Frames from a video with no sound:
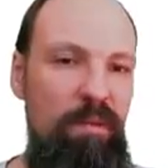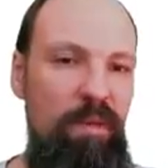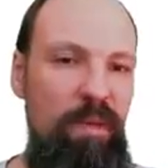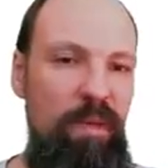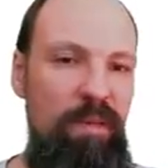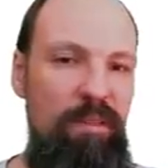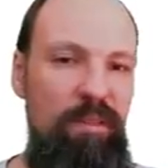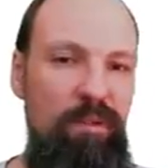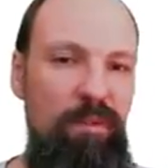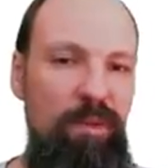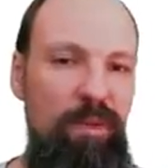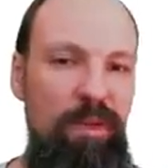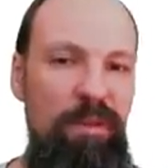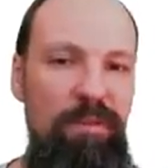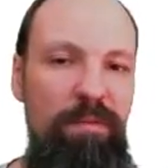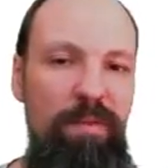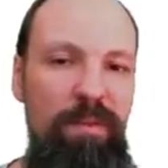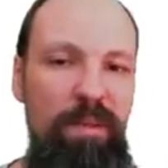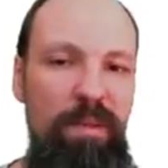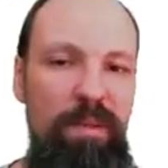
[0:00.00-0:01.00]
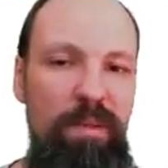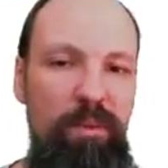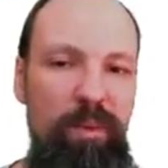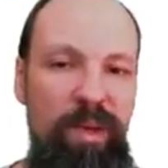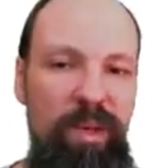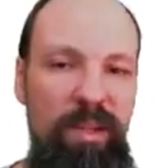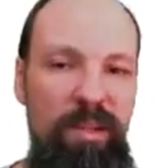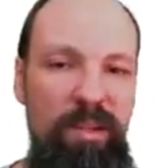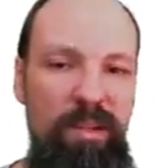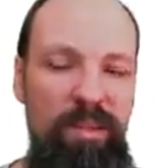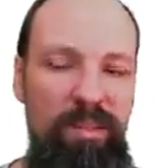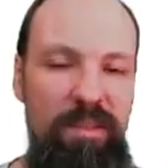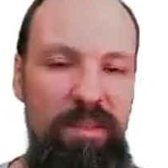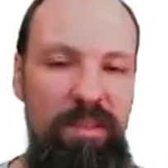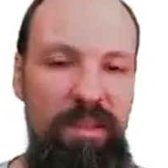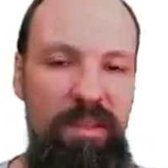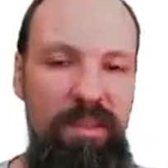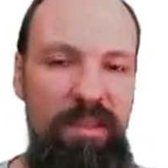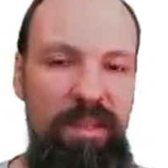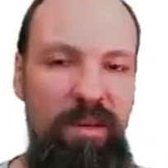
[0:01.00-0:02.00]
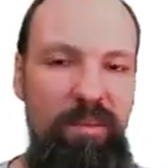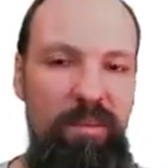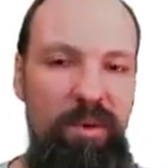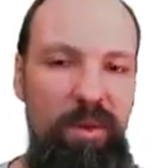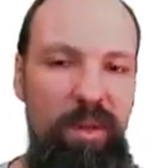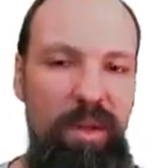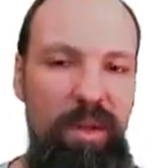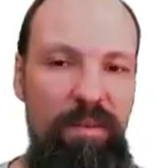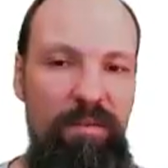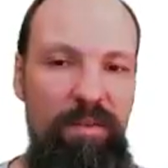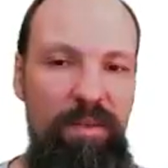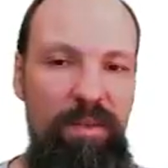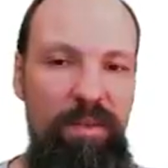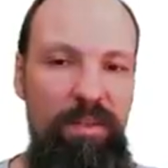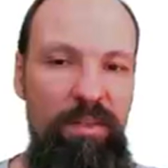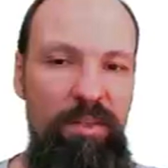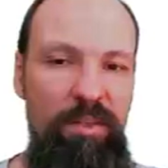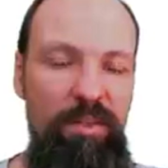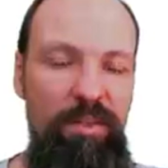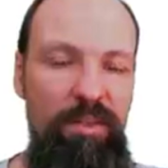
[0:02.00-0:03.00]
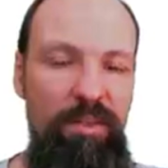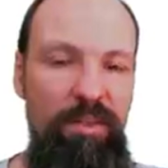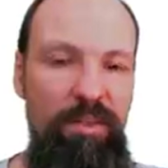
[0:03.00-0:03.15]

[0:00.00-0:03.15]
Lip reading: gets to infinity, we get this: the sample average,